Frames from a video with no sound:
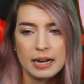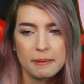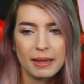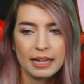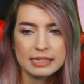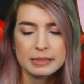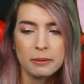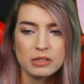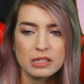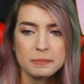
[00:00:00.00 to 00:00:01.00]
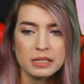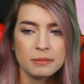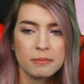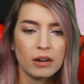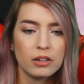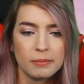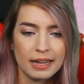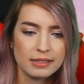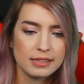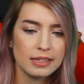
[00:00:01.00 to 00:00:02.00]
It's supposed to be tomorrow,
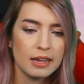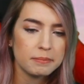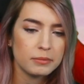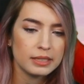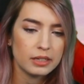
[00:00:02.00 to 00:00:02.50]
Maxi. I'm right there